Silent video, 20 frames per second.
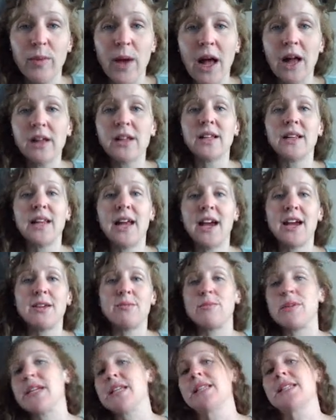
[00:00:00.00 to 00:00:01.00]
Alkali
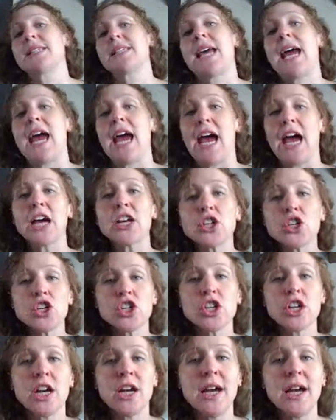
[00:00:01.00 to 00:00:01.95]
means ash.